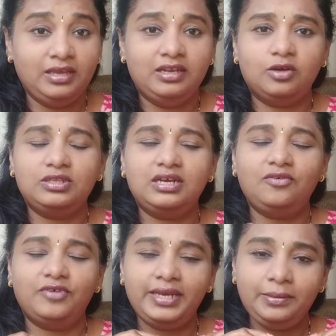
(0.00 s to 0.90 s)
Now, there are
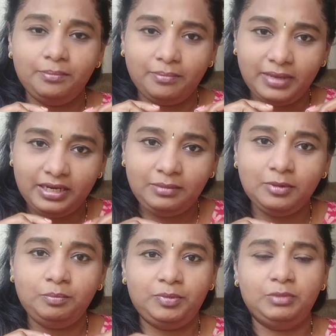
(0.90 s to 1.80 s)
very
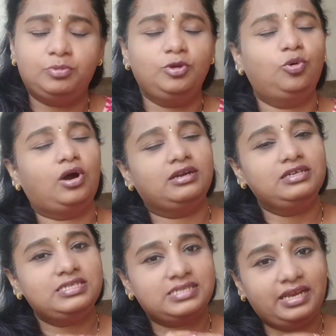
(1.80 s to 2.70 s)
minimum people who
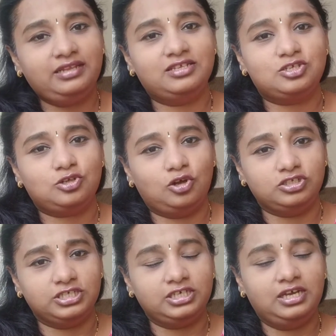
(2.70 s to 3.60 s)
understand this
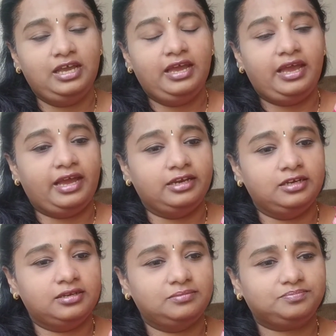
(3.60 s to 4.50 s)
logic
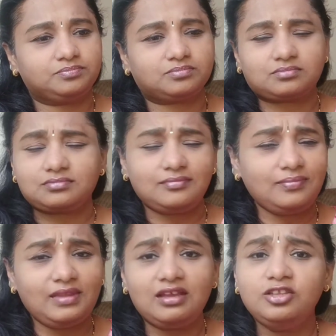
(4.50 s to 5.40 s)
and
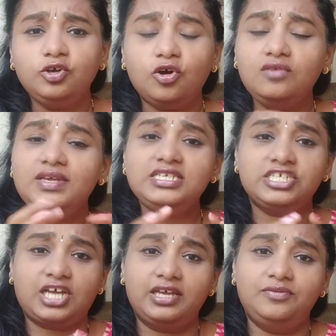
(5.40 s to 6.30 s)
they always
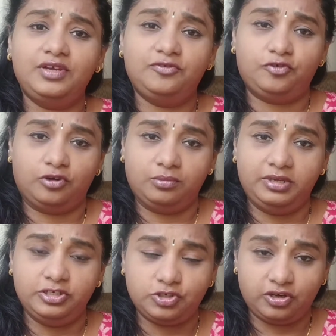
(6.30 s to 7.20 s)
shy away from
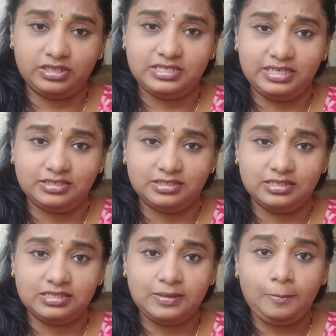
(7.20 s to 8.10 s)
insurance
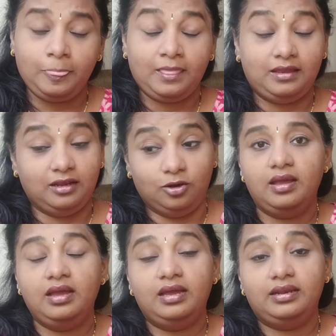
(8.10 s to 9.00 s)
agents.
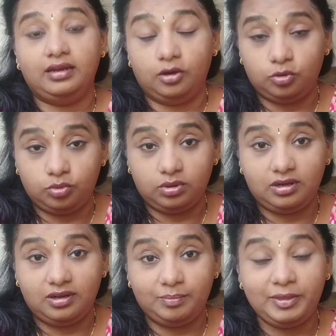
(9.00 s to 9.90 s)
Now,
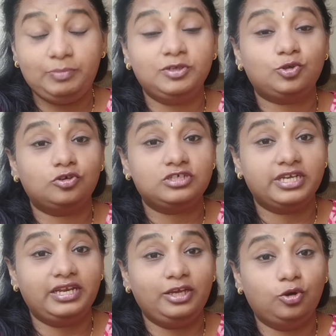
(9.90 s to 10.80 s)
people don't
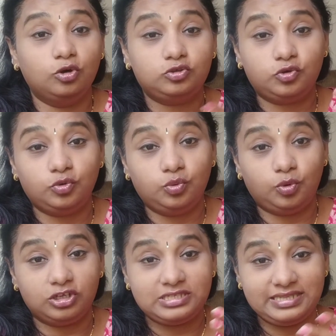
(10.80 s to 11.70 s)
really go through
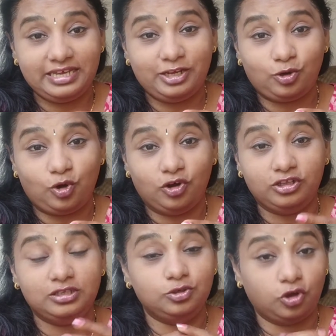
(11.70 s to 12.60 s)
what's there
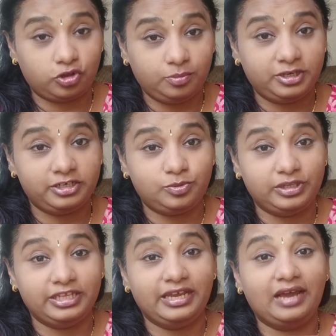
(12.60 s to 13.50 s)
on the document
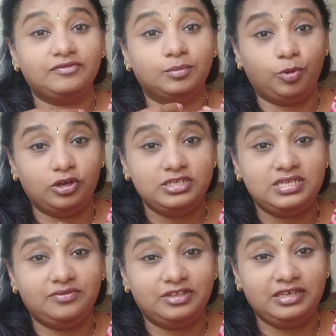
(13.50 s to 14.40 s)
when they have the
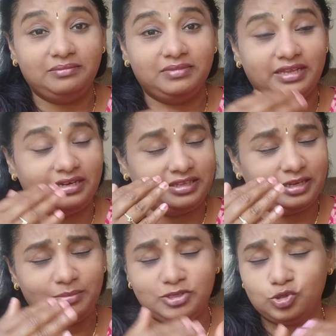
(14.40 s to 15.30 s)
policy with them.
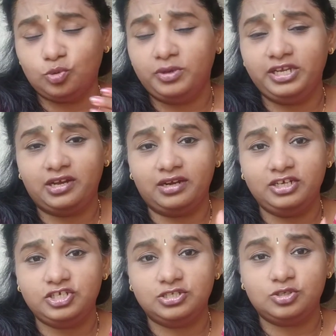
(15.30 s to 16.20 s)
There'll be so many
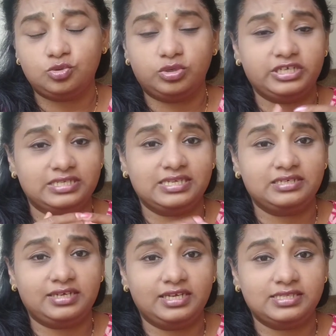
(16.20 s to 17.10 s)
conditions to it,
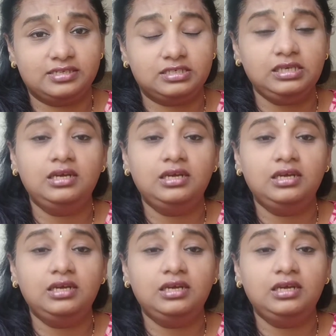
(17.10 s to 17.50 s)
etc., etc.